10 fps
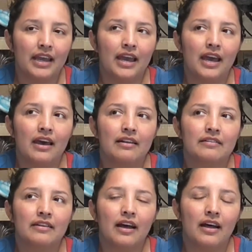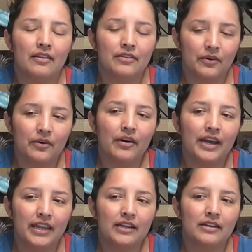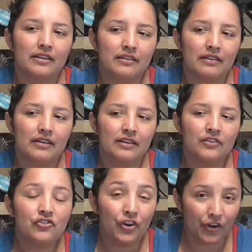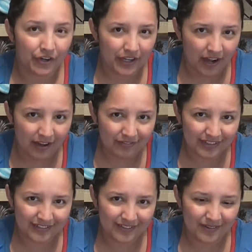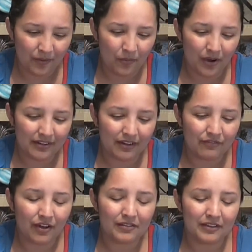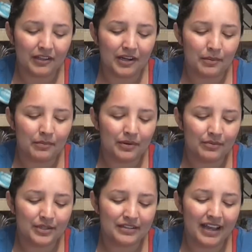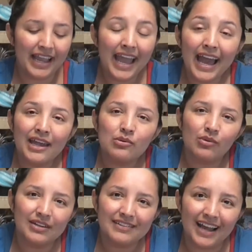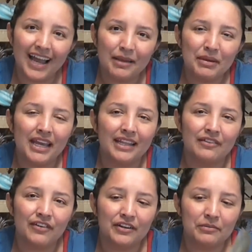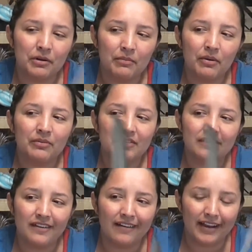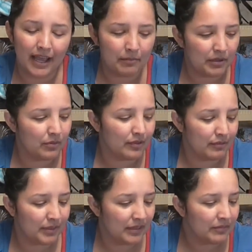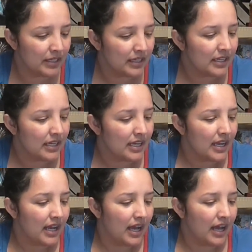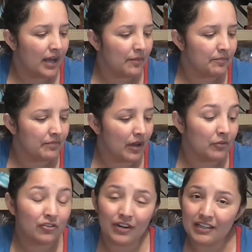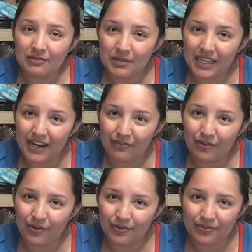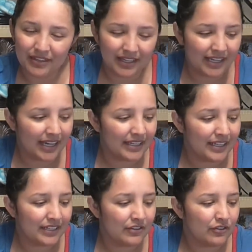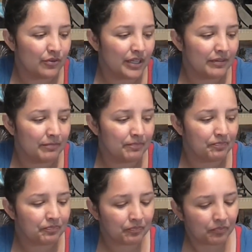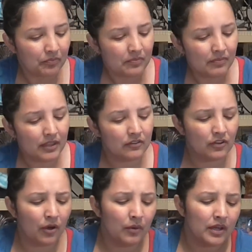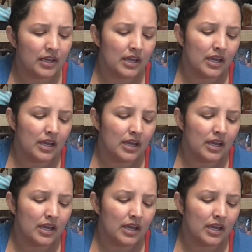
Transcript: And they'll go ahead and turn it off, because you don't want a false alarm, which I had one time, and the fire department was not happy with me. I was trying to be careful, thinking I didn't need to do it. So